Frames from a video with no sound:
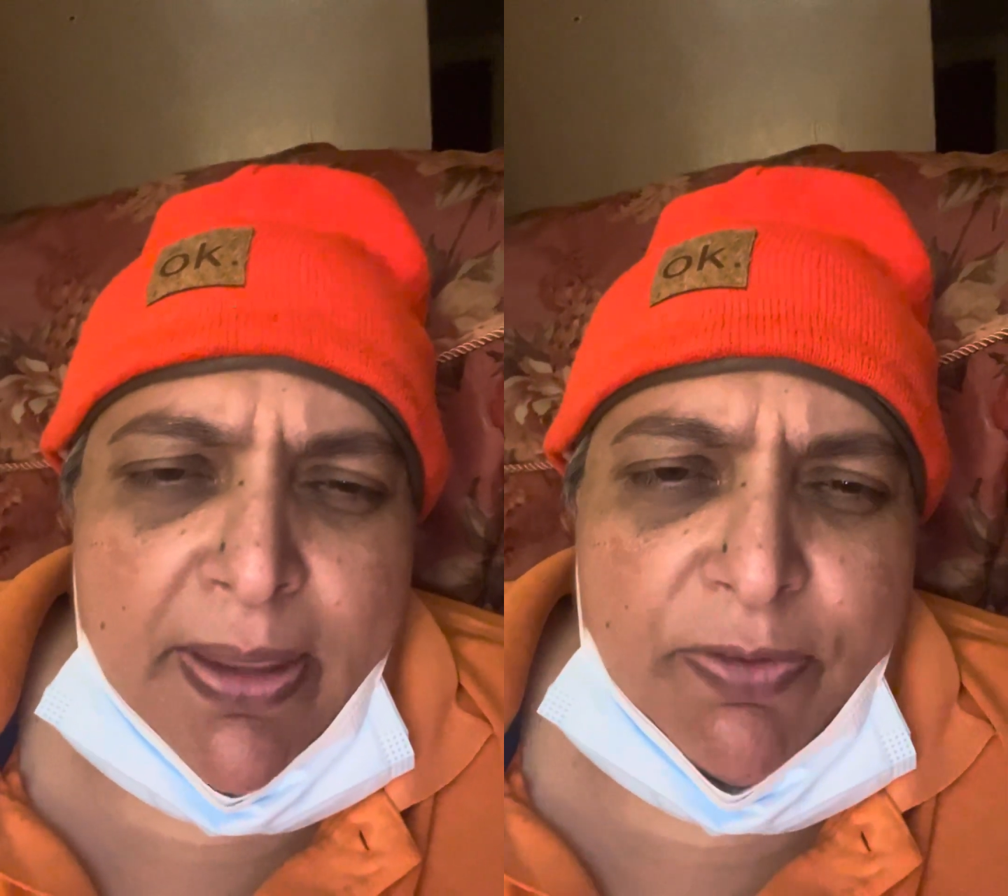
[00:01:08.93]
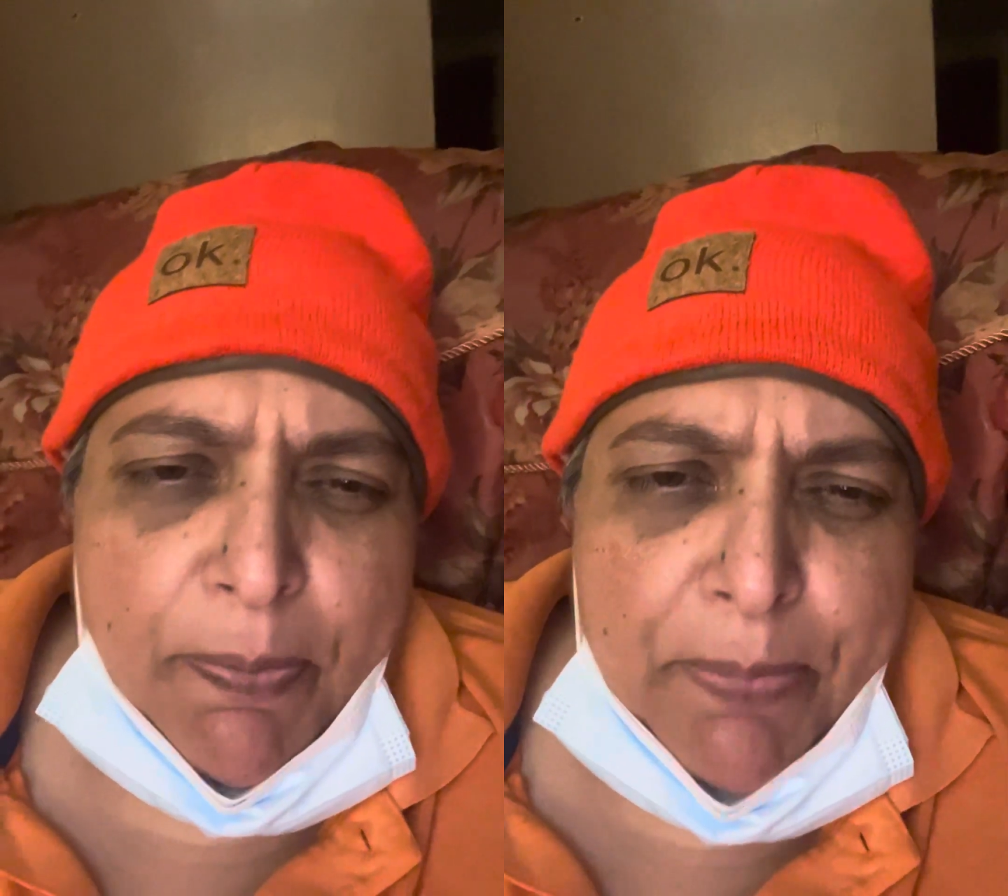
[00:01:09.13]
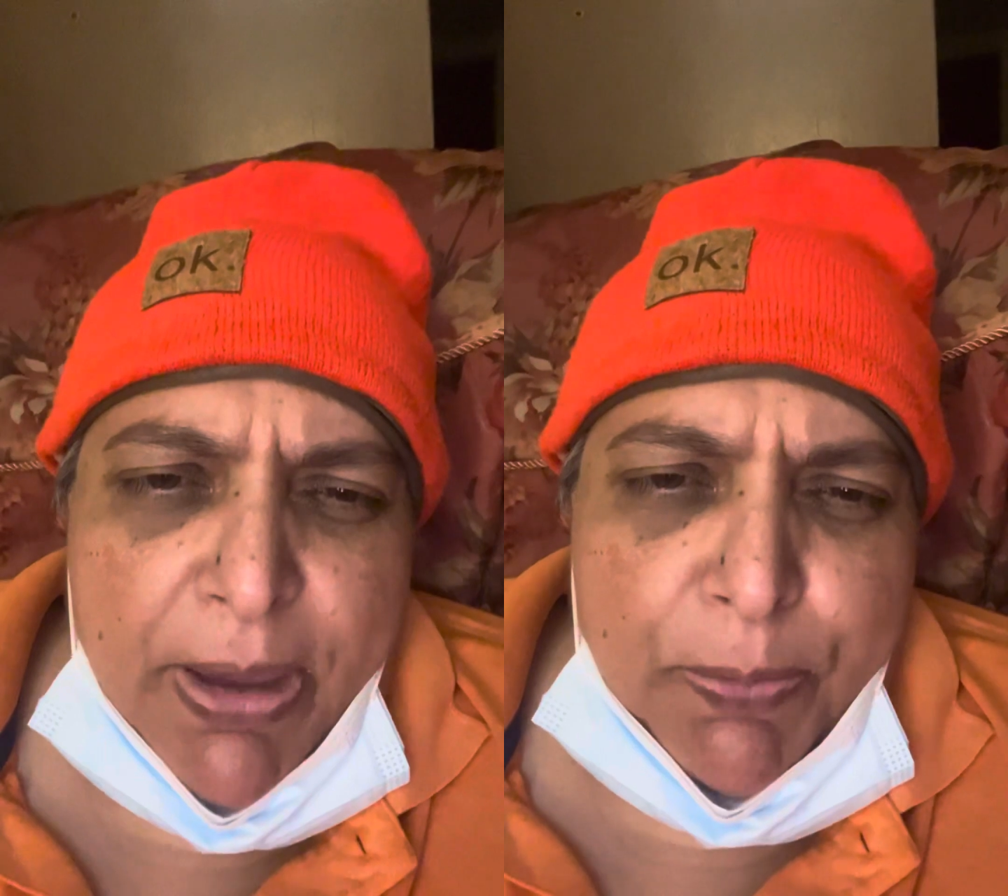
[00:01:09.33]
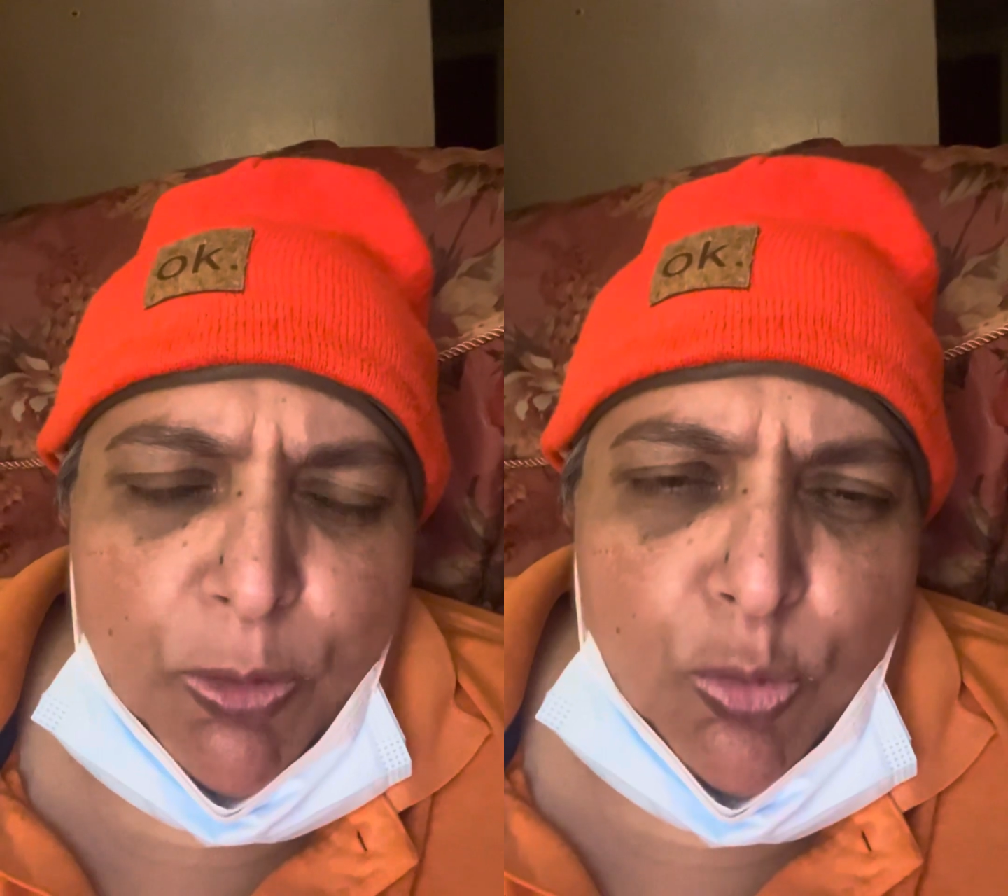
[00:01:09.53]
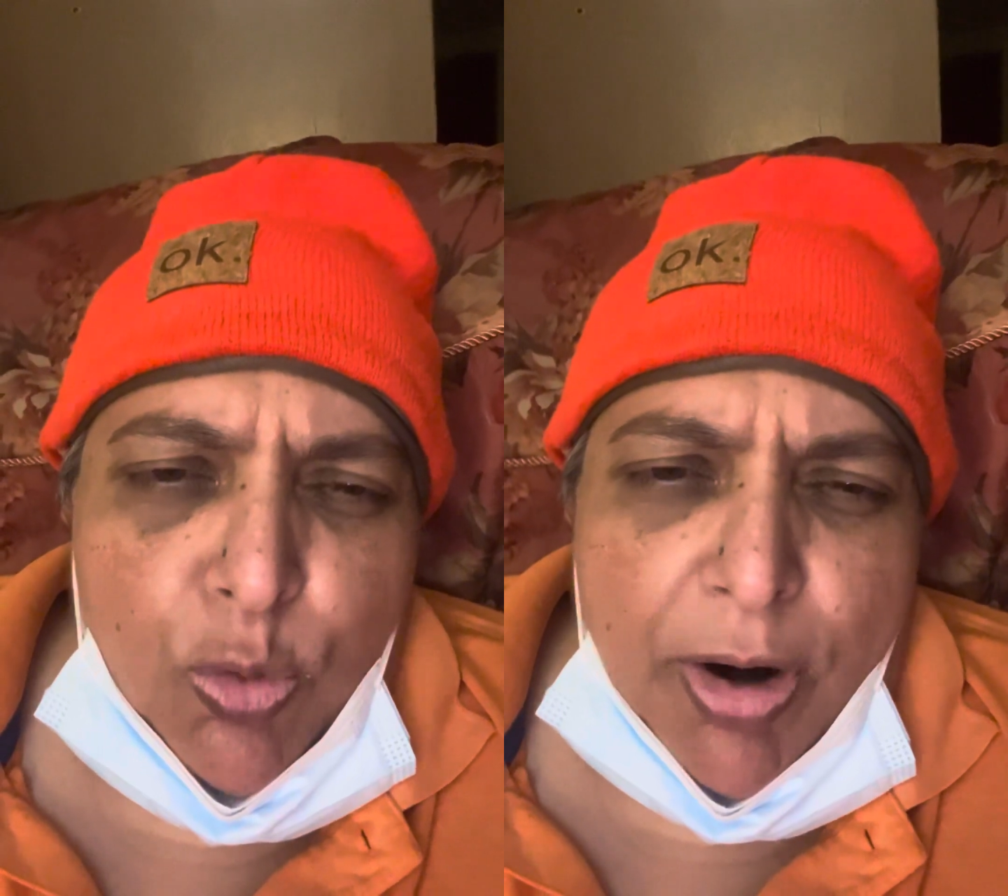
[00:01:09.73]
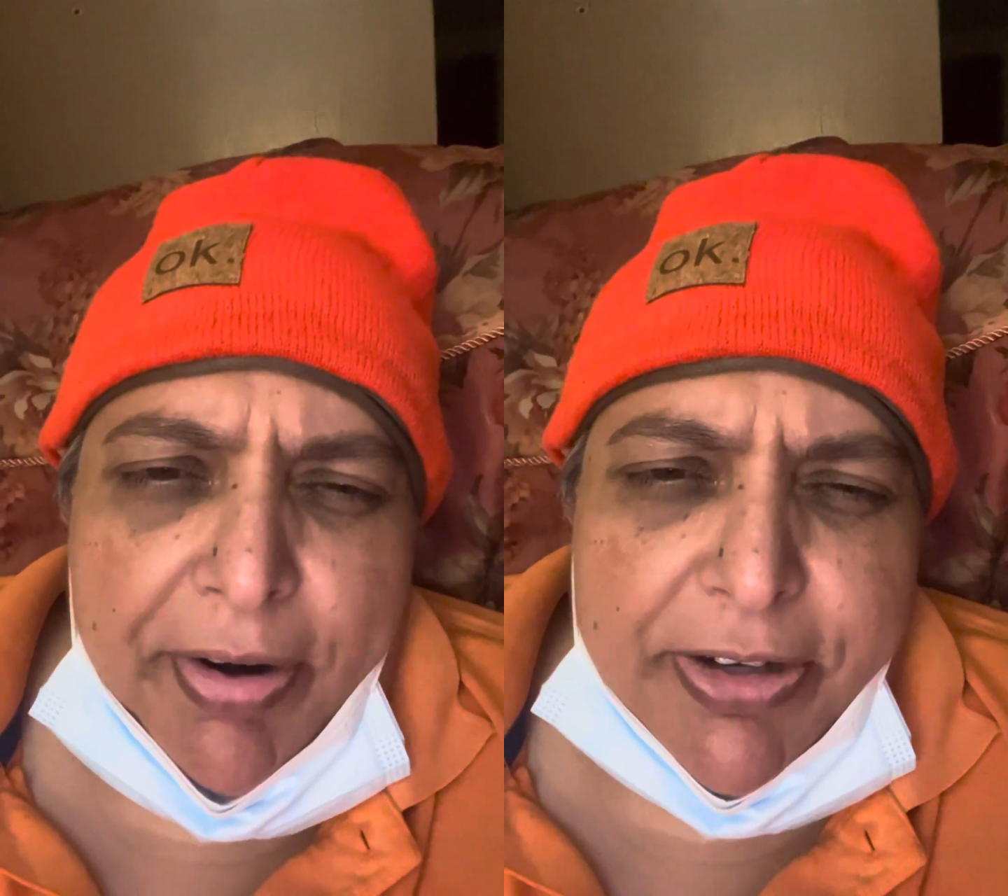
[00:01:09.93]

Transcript: For people who are